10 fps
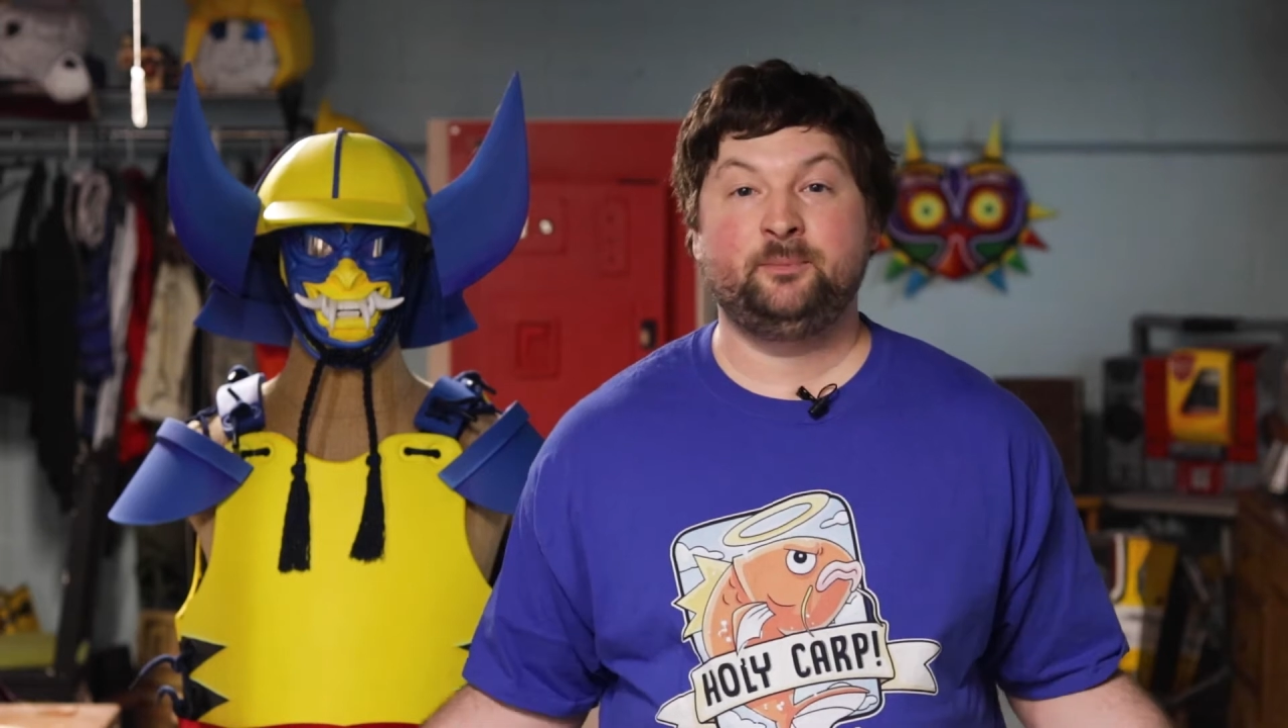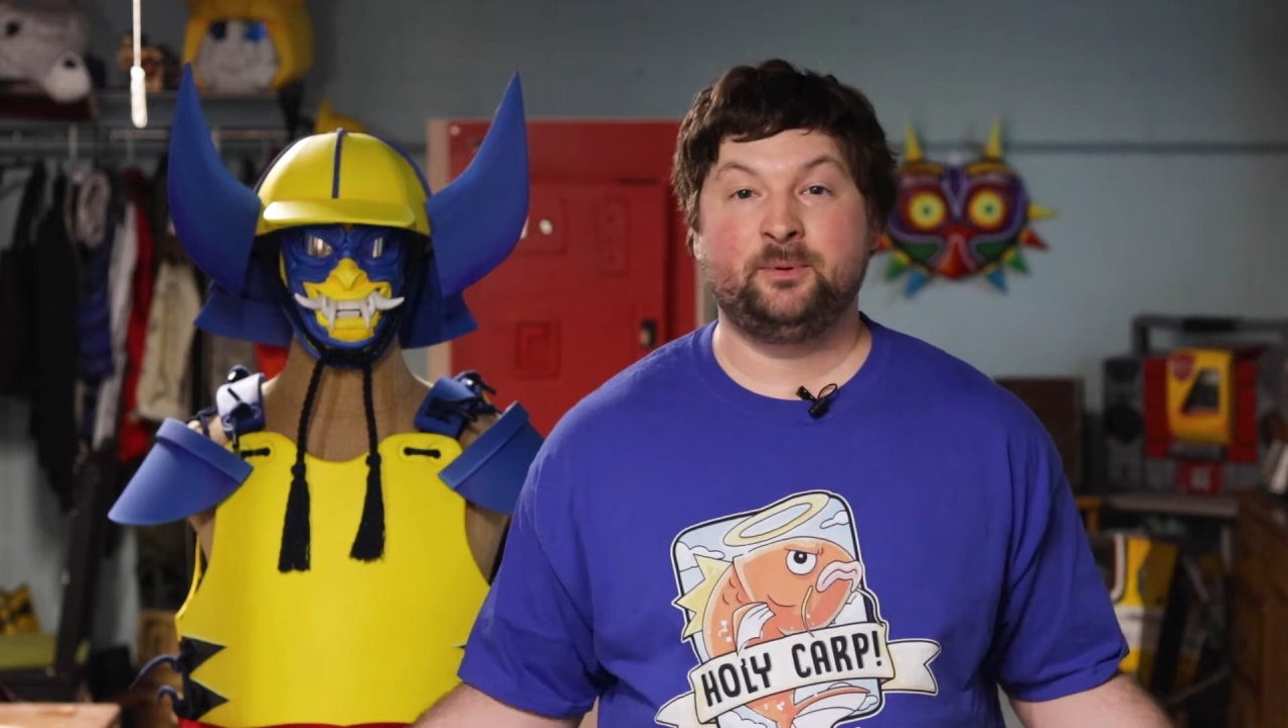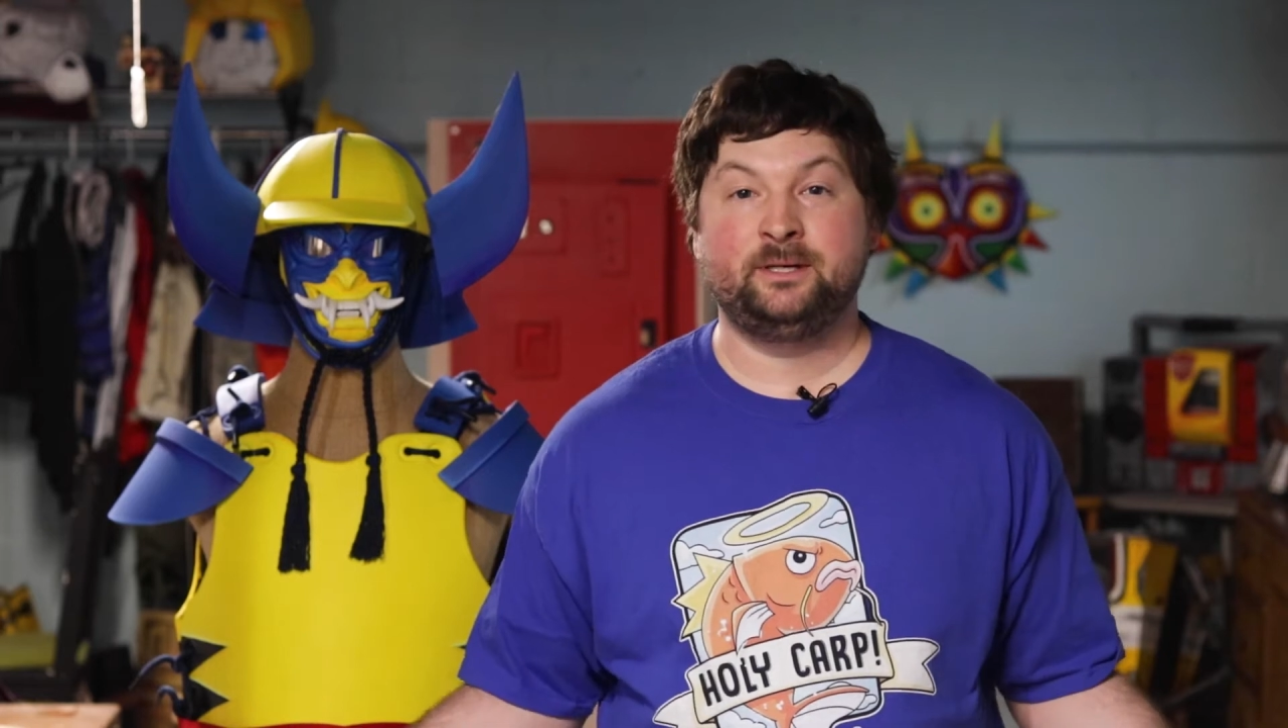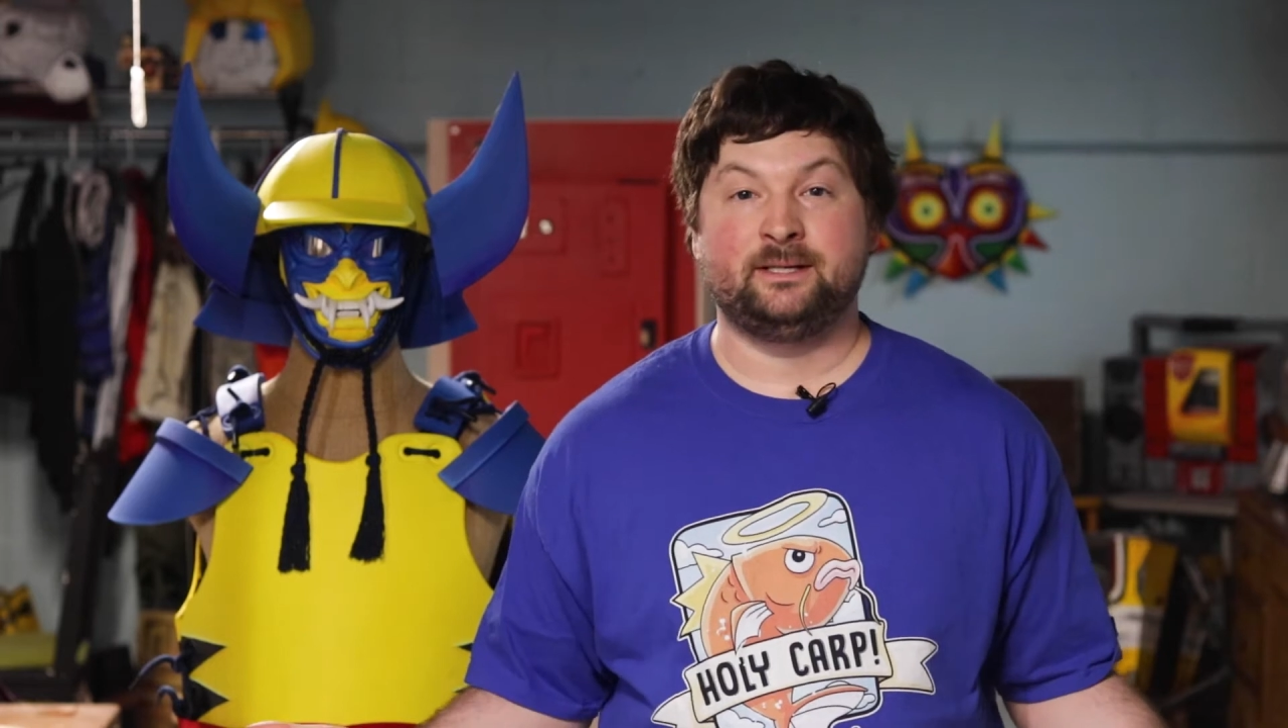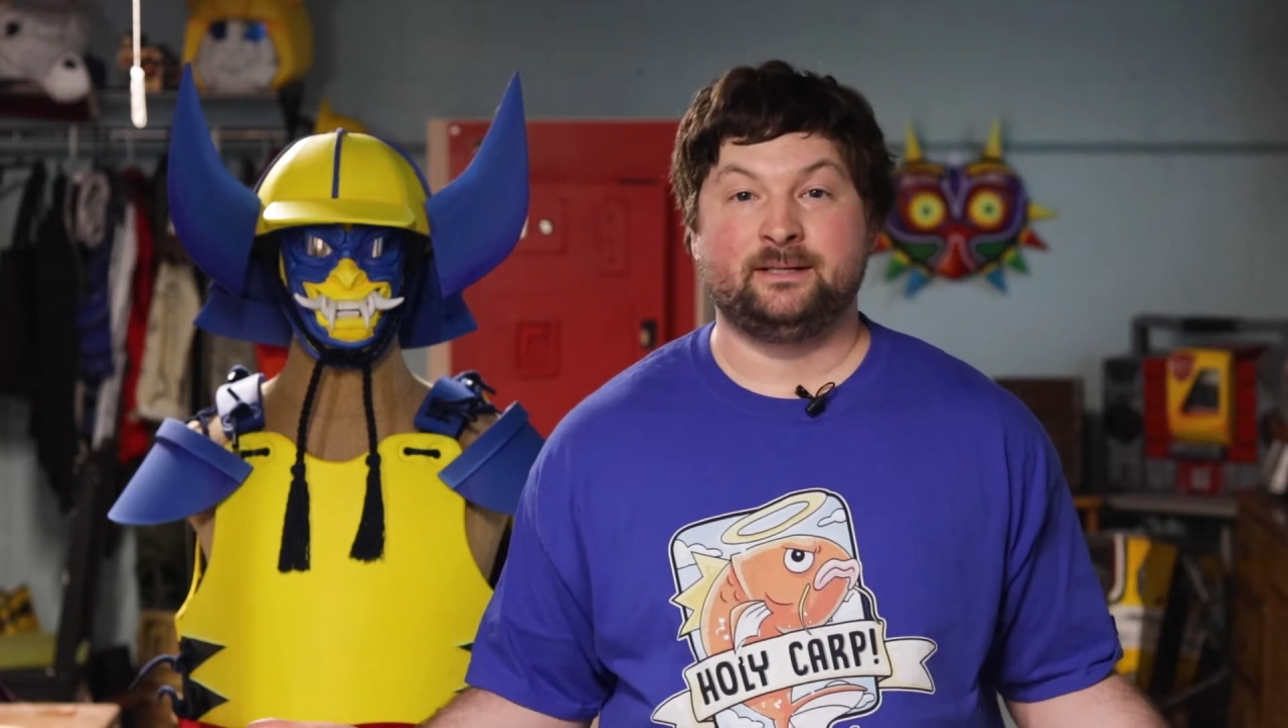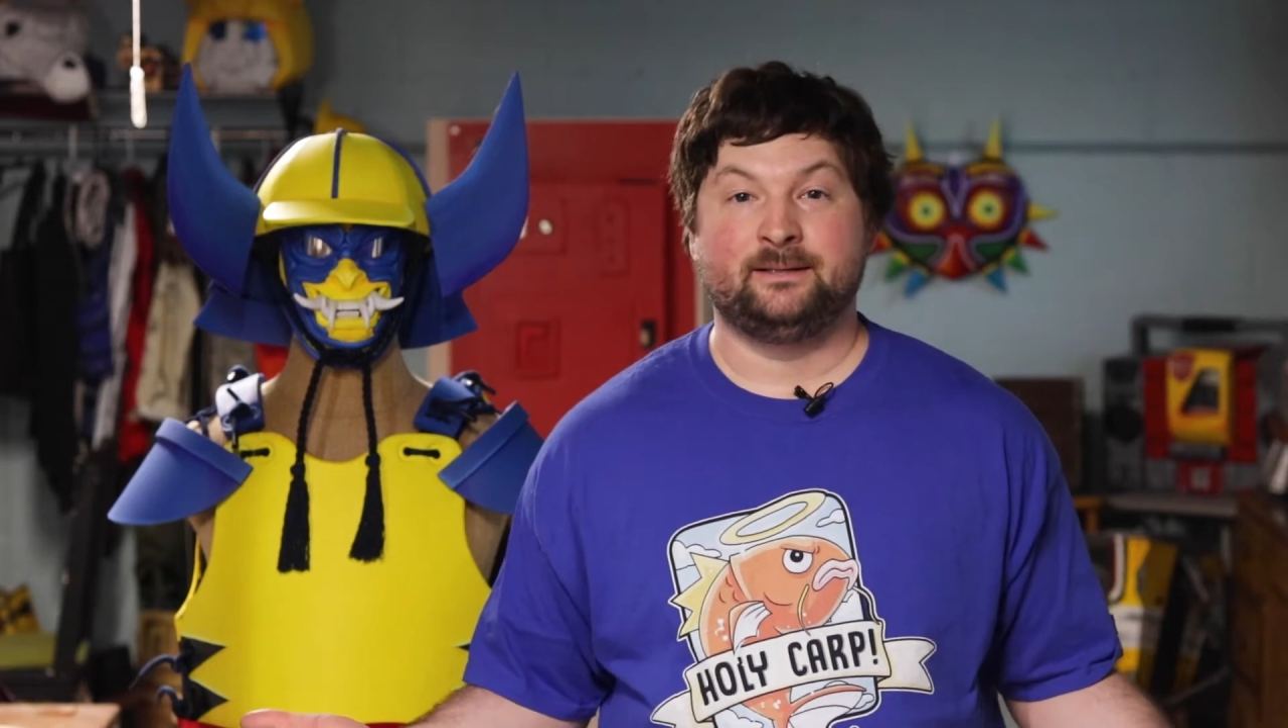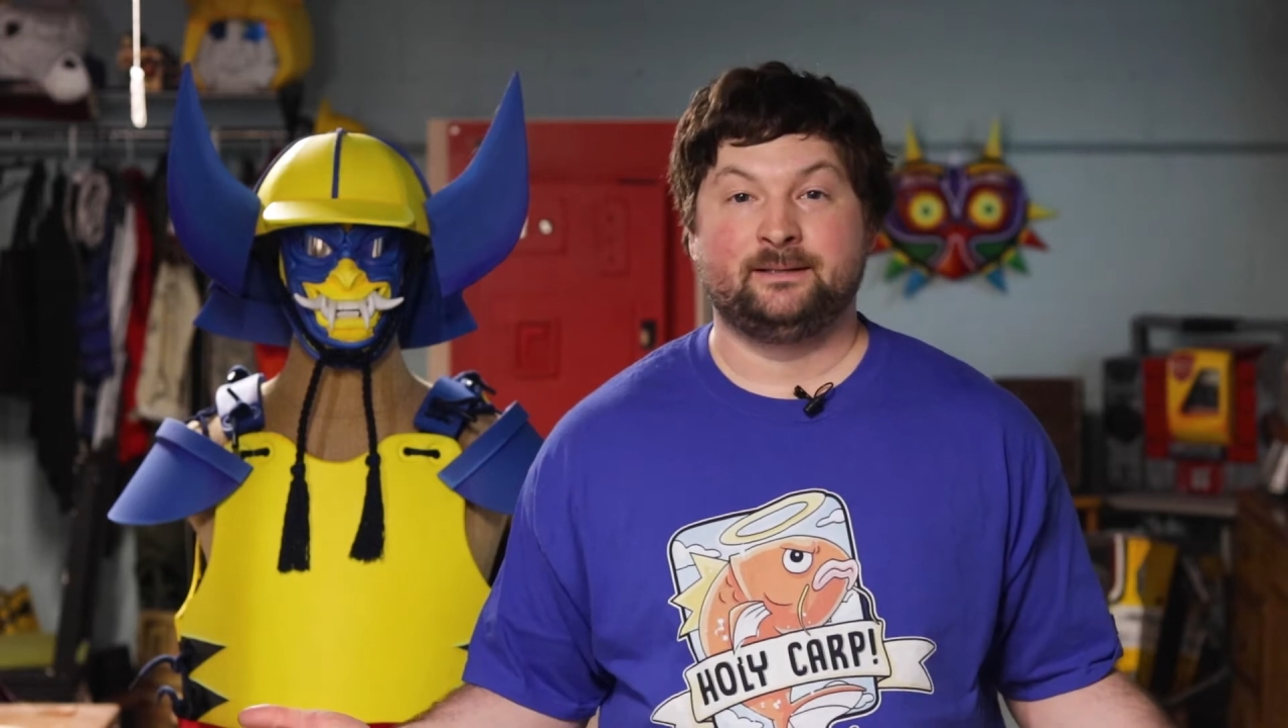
printed.